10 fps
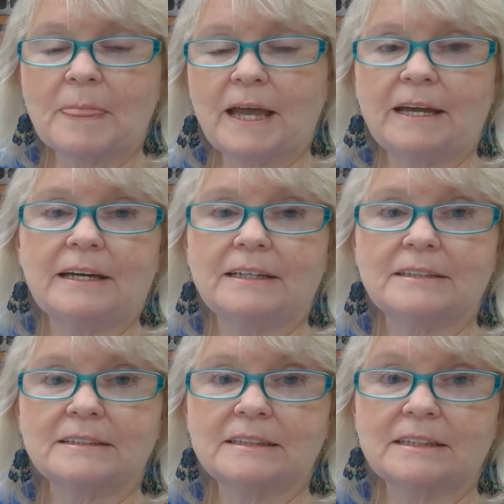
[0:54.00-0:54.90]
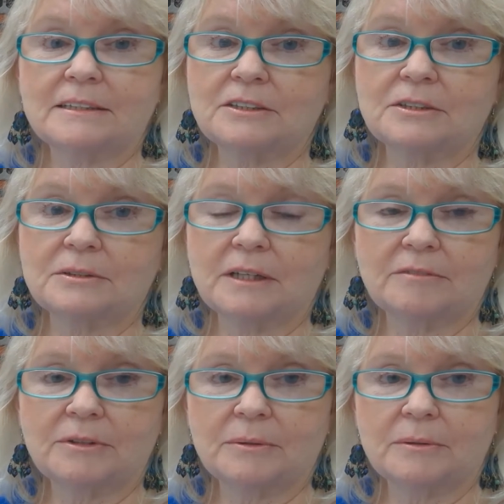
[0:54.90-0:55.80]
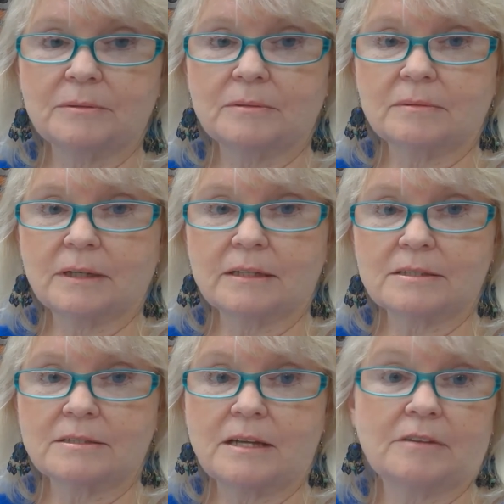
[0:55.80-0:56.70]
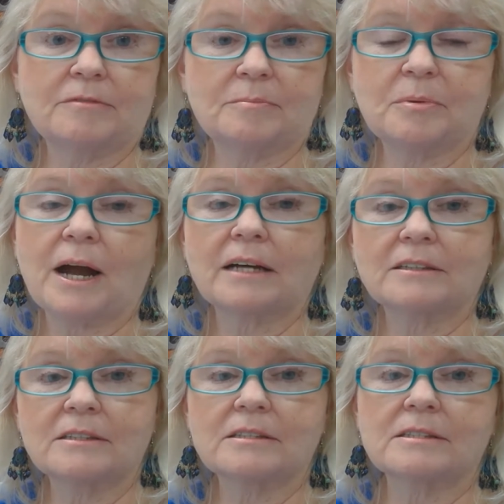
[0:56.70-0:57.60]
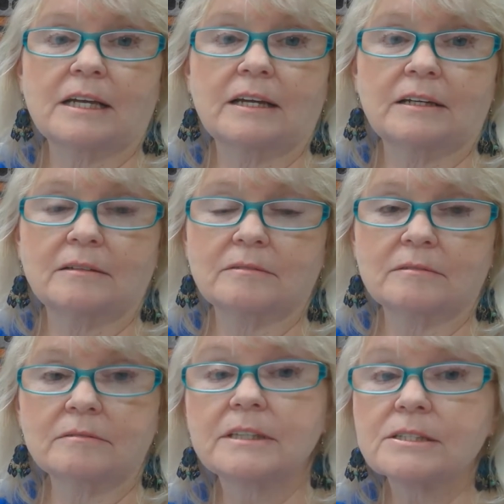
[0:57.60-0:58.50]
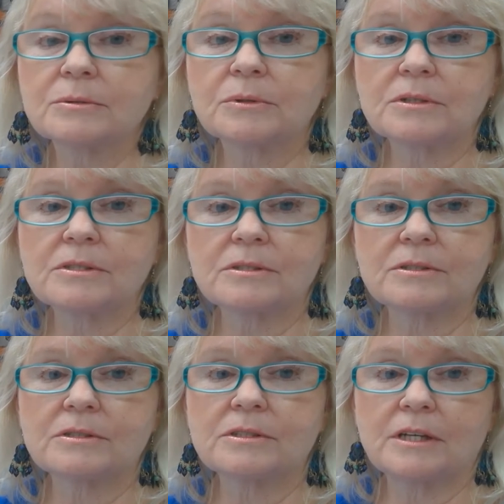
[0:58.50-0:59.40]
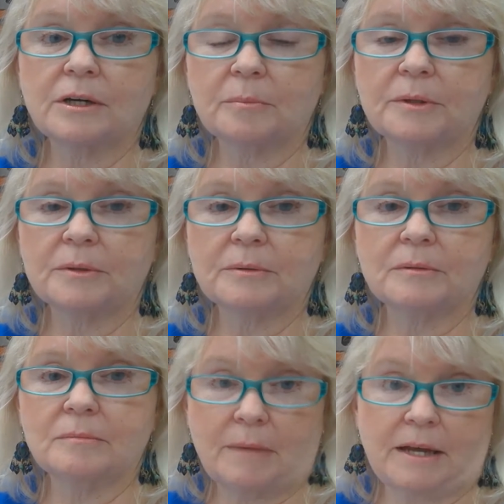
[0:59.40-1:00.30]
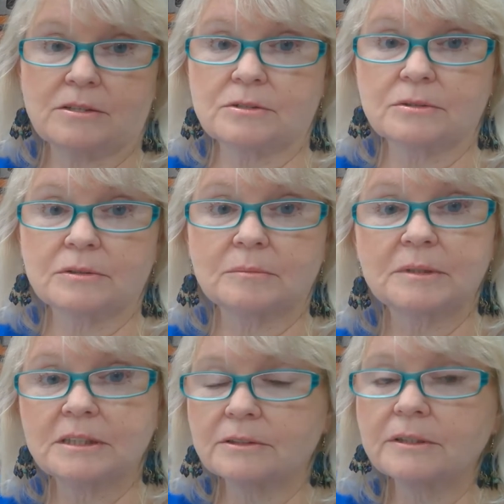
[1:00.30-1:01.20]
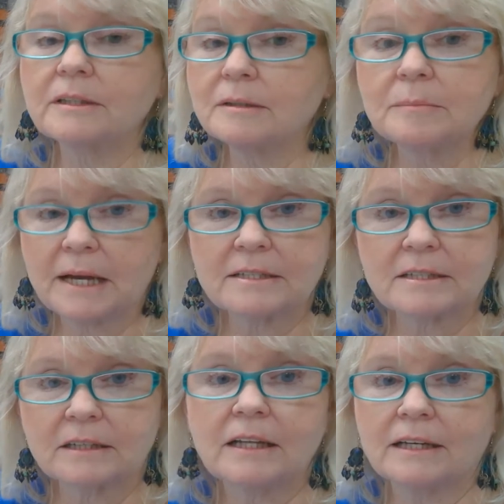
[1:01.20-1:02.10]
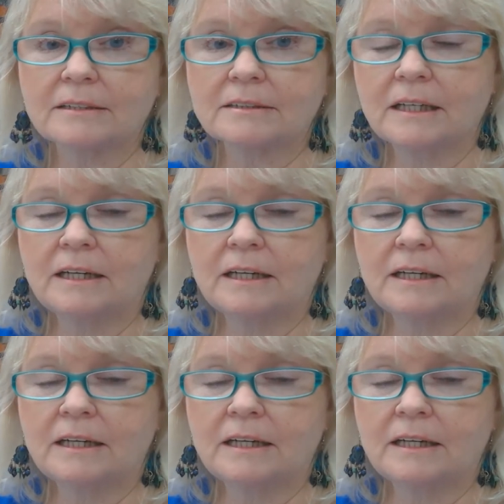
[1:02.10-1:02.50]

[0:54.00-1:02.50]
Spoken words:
and to give you enough practice and resources to help you master the material and pass the class.